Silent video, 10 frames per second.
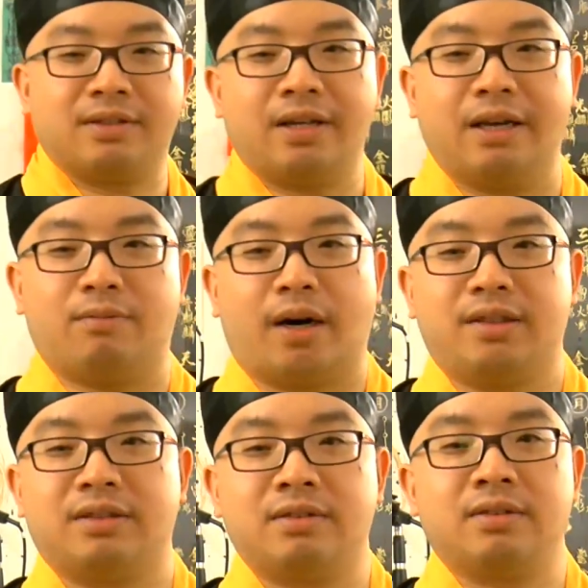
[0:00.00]
eat
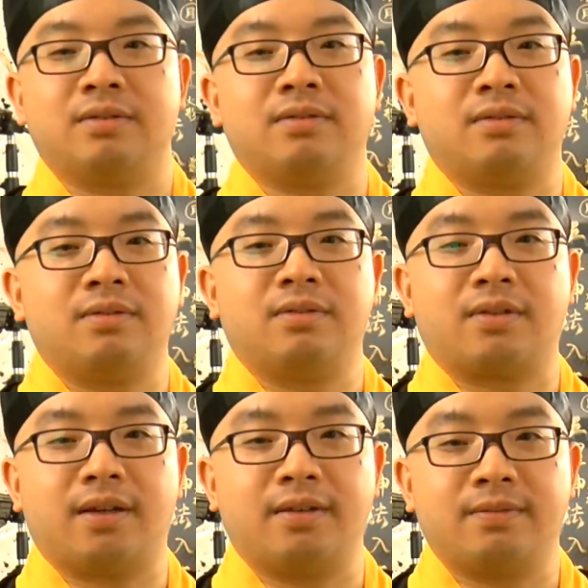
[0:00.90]
rice.
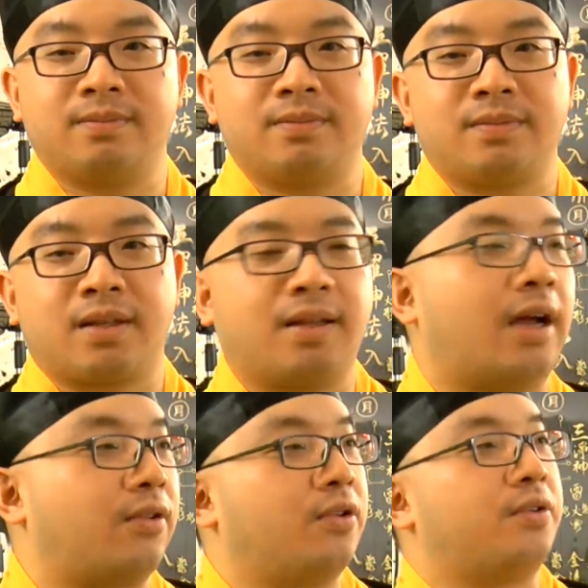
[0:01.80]
Okay?
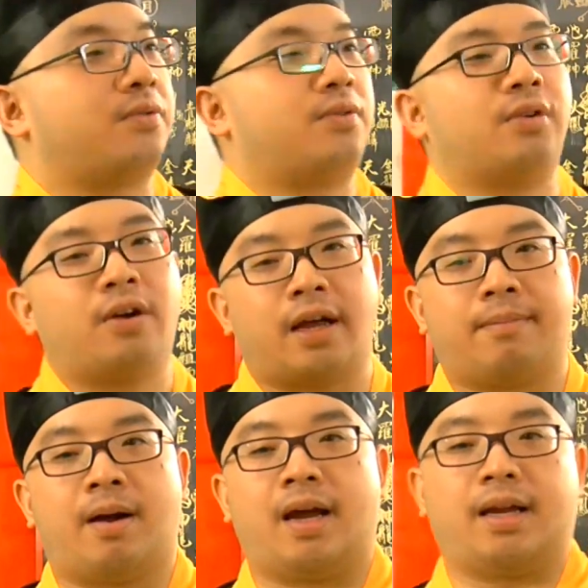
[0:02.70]
Now you look
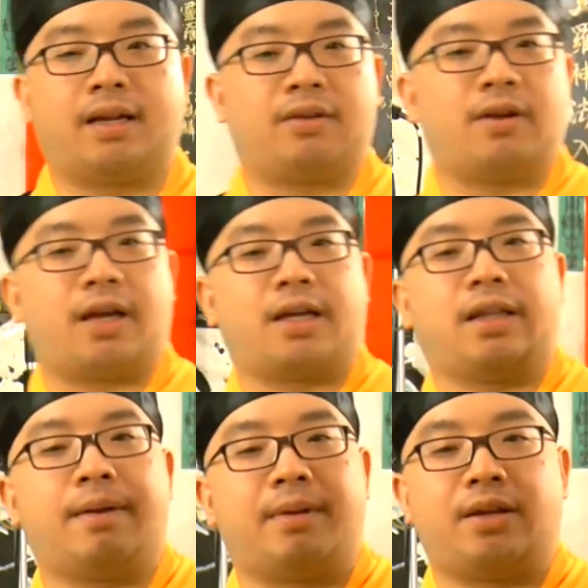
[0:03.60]
at mine and then you look at
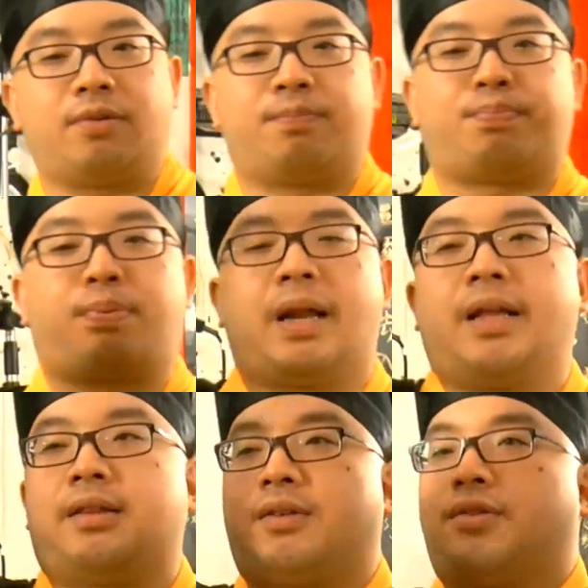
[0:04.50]
them and then you
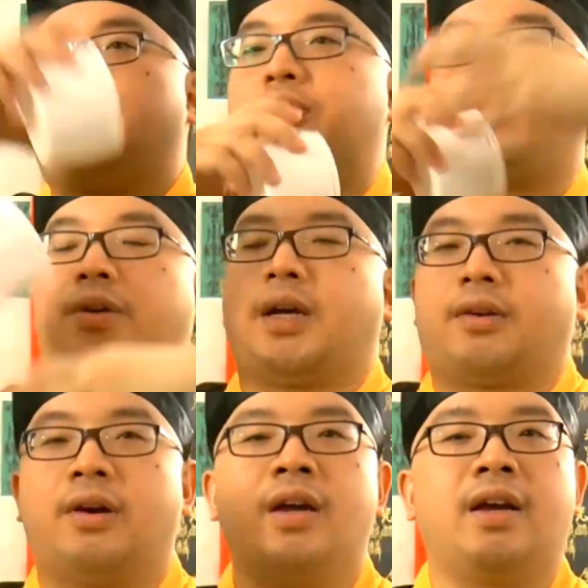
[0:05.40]
blend the two
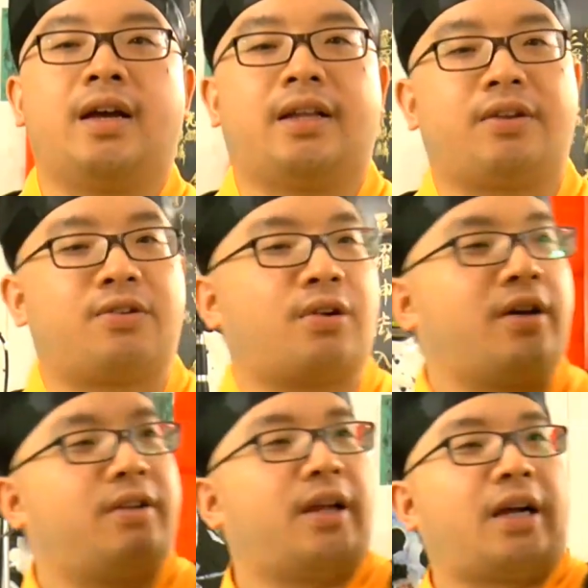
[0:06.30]
together. And then you
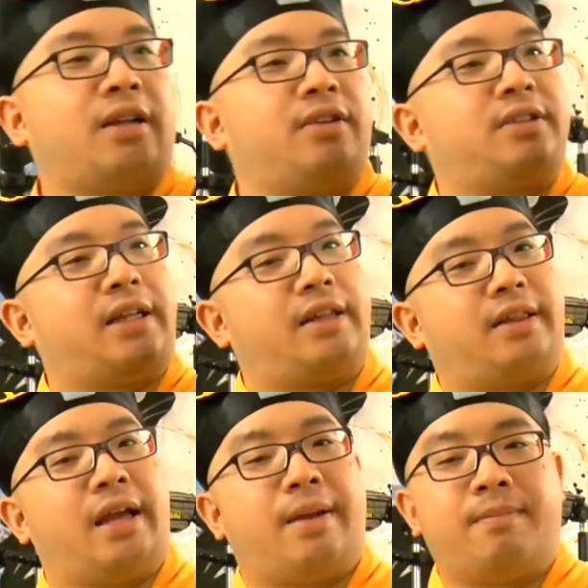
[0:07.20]
try to like
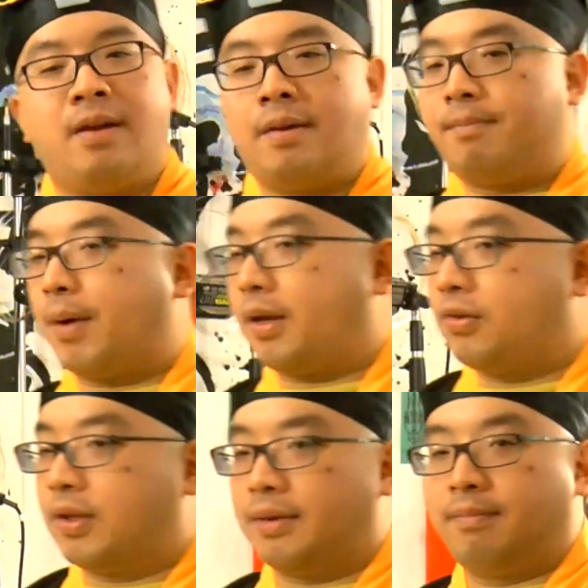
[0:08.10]
understand them by
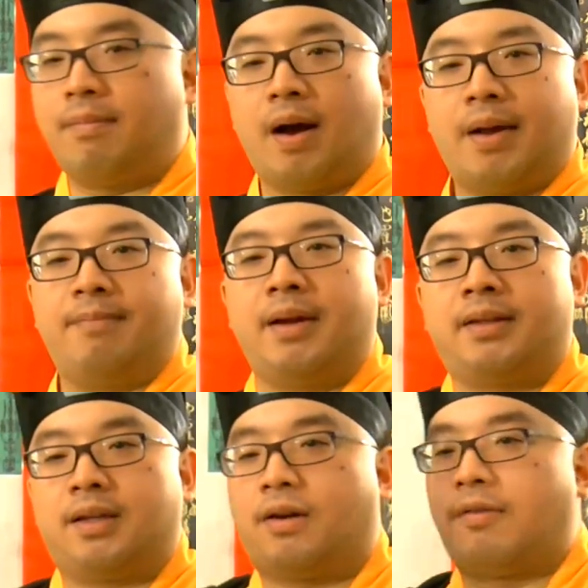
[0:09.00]
using my
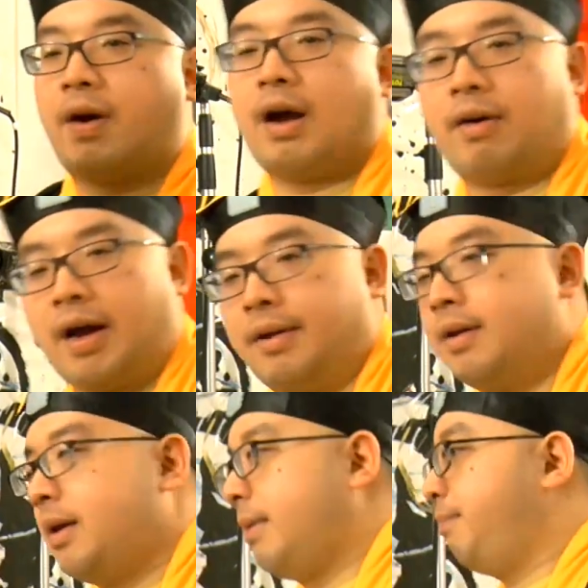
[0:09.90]
method of how I
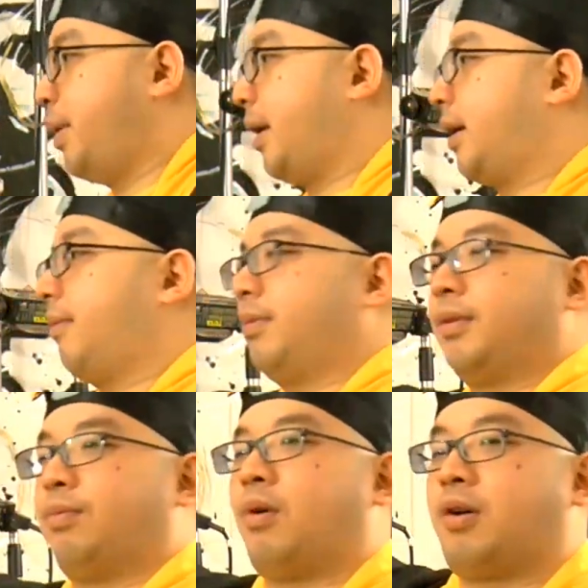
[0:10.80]
pick up
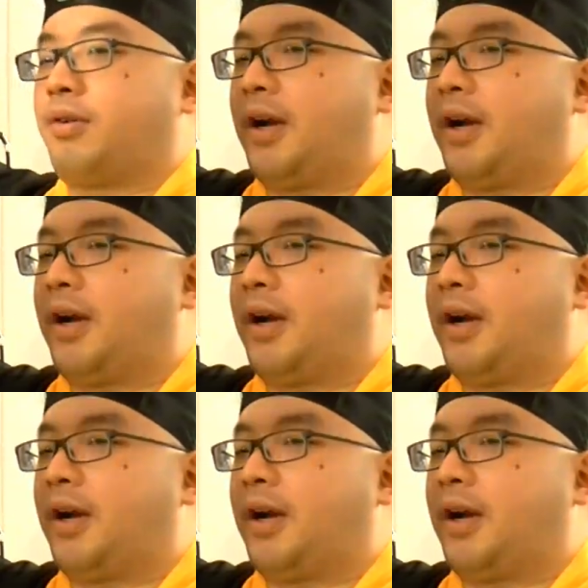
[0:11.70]
the water